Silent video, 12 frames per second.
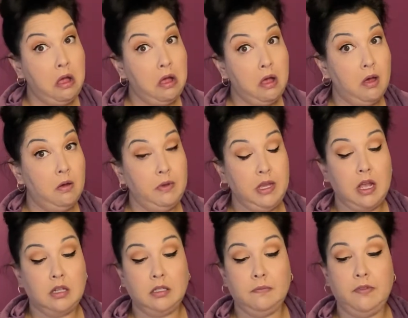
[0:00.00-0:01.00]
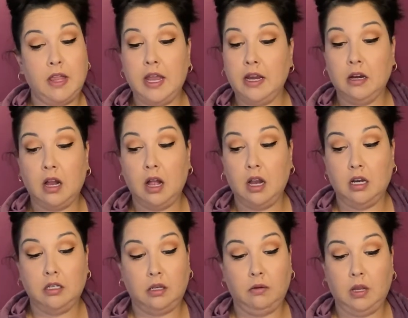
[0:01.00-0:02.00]
Oh, we got some flyer
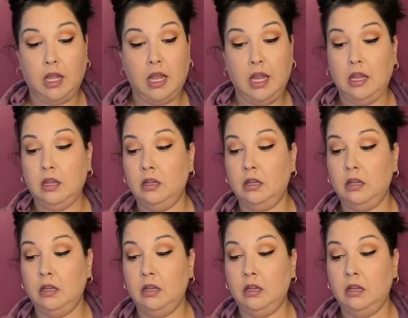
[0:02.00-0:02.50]
cards. Okay.